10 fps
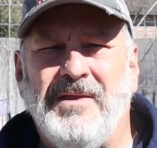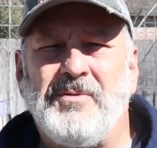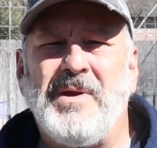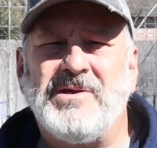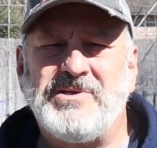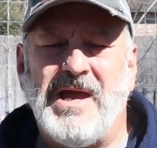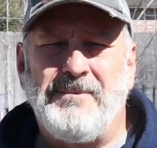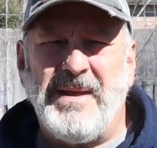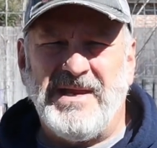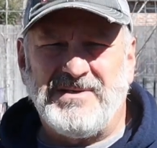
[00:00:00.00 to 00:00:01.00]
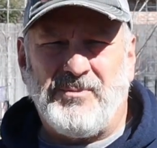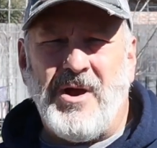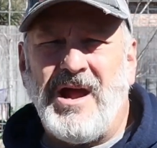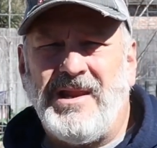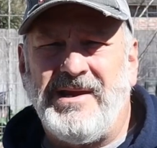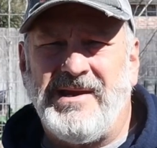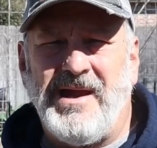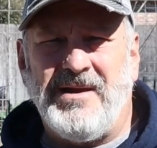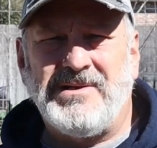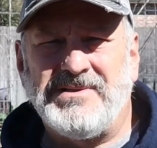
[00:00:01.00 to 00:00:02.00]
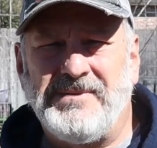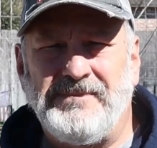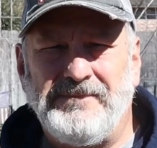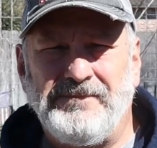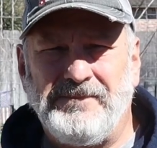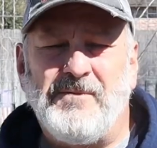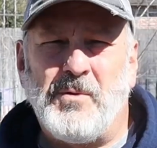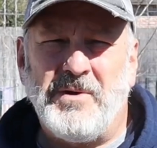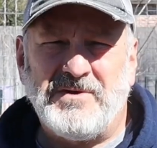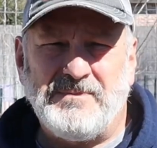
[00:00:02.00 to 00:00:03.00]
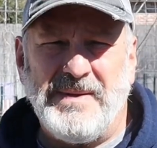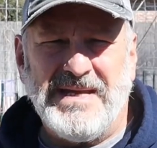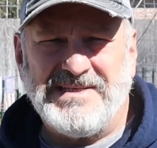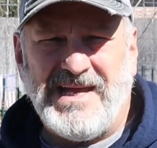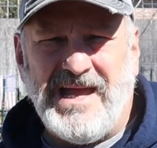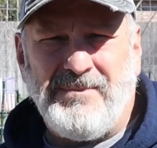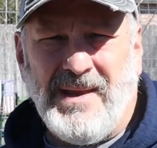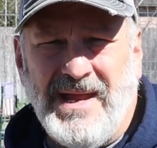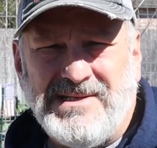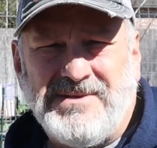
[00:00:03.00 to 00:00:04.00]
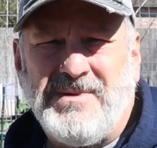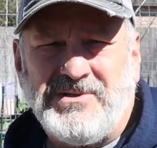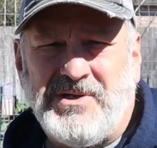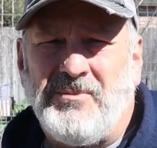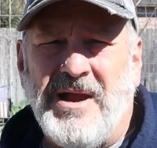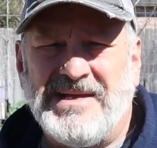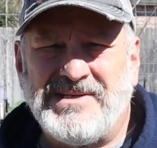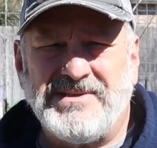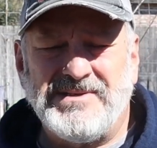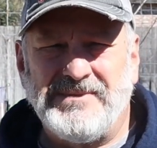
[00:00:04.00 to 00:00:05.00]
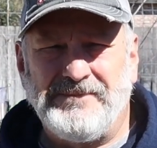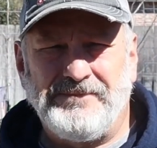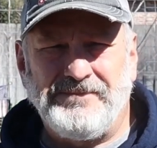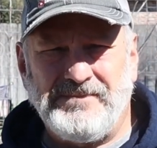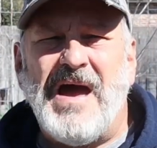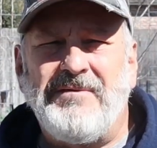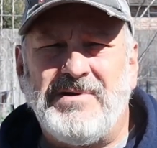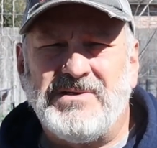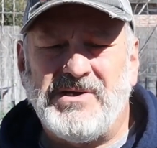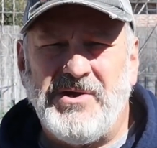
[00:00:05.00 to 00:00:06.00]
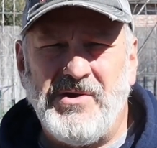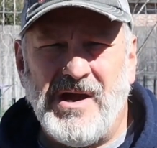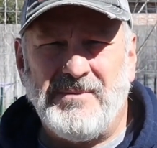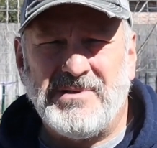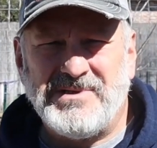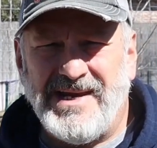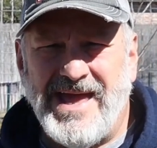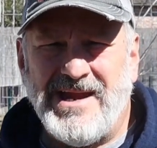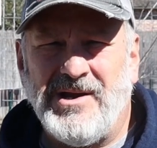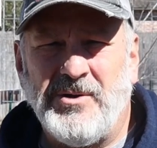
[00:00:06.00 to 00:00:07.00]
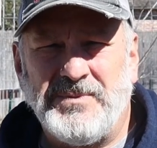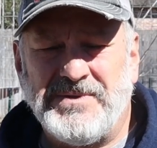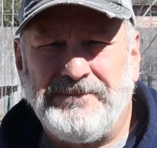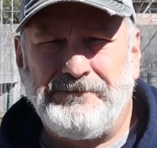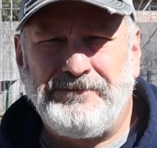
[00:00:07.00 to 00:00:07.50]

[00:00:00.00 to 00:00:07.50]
In three years, you got beans, broccoli, and carrots. In four years, beets, eggplants, and most of your brassicas. In five years, cucumbers and cantaloupes.